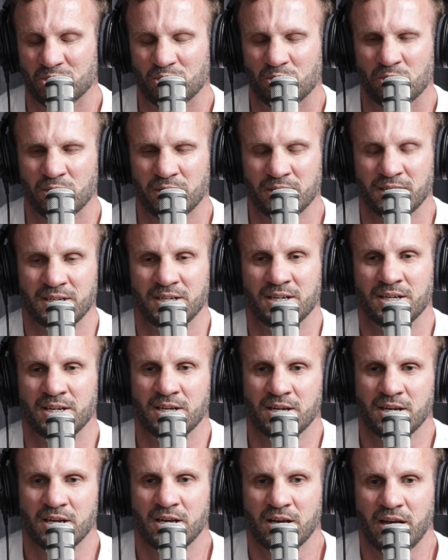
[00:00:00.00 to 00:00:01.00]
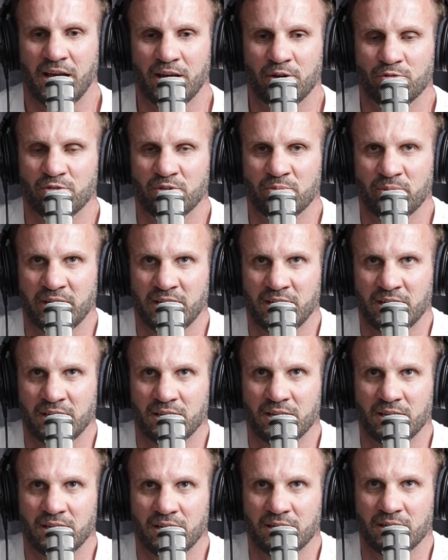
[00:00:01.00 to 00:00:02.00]
things, which was cool.
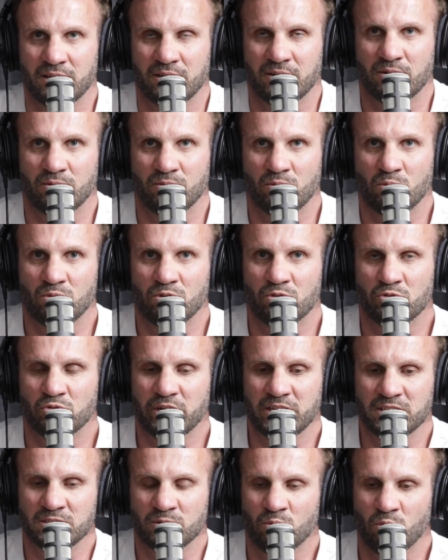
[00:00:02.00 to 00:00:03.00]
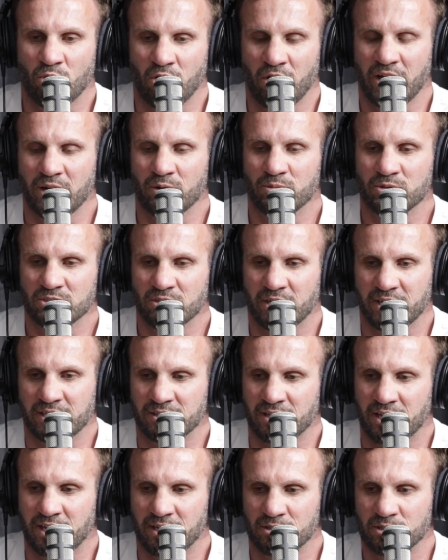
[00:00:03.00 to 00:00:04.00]
And for me, the reason
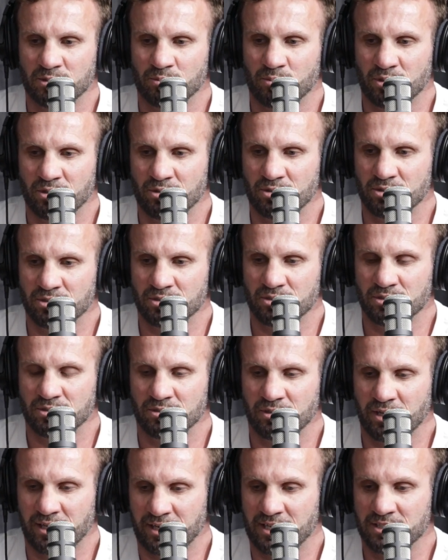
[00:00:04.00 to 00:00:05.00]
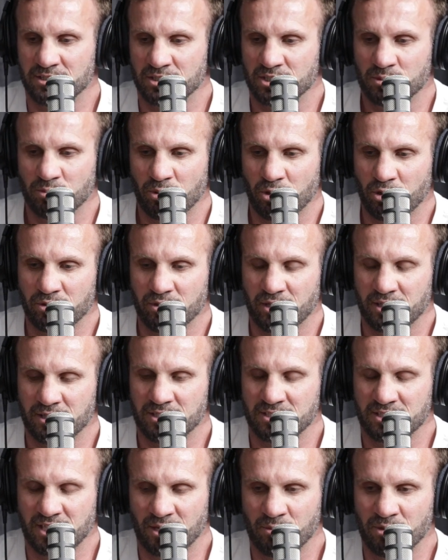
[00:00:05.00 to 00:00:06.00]
why I was like that is because, and as
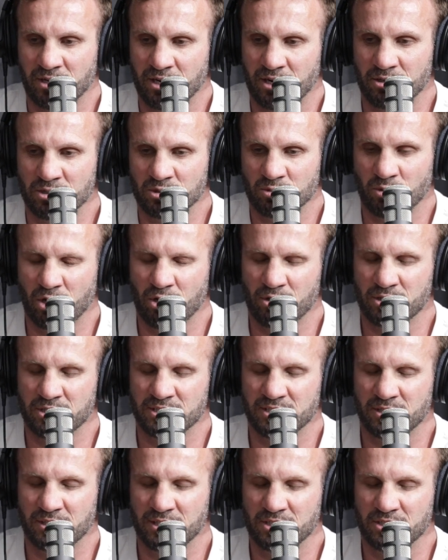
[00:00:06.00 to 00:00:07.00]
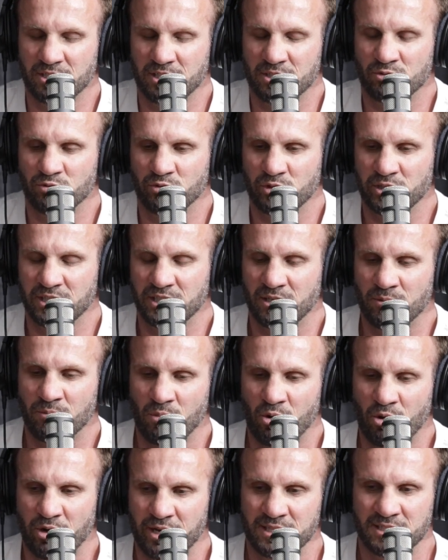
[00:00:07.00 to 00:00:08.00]
I spoke at the seminar as well,
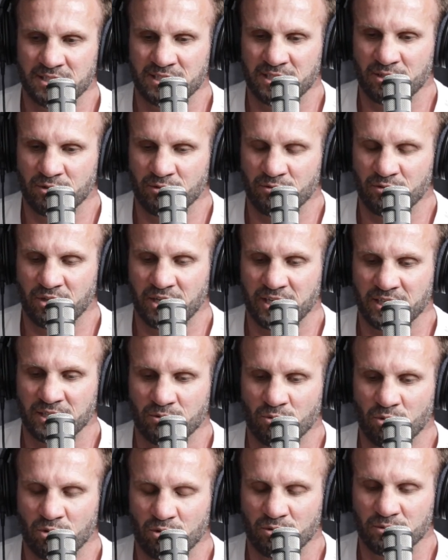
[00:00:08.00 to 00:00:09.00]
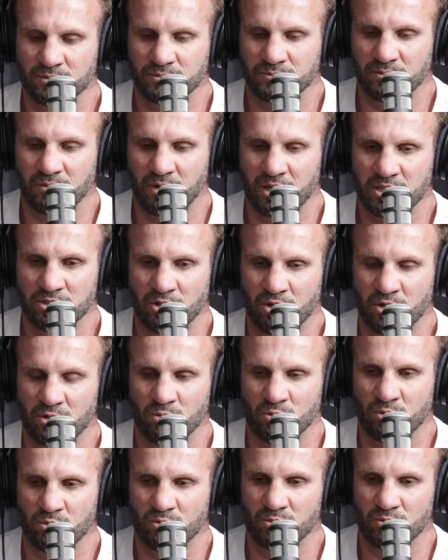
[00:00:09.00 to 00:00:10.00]
it's really a mindset of like, well,
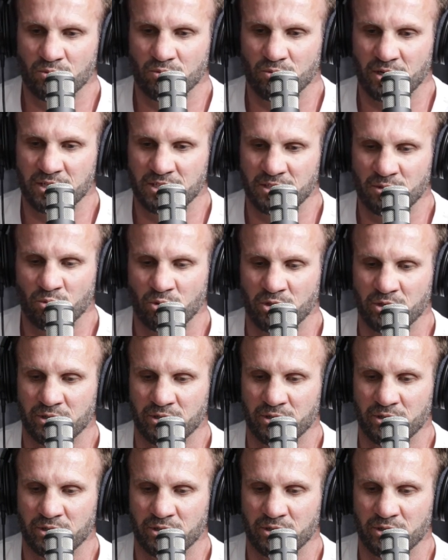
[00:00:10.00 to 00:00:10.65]
I didn't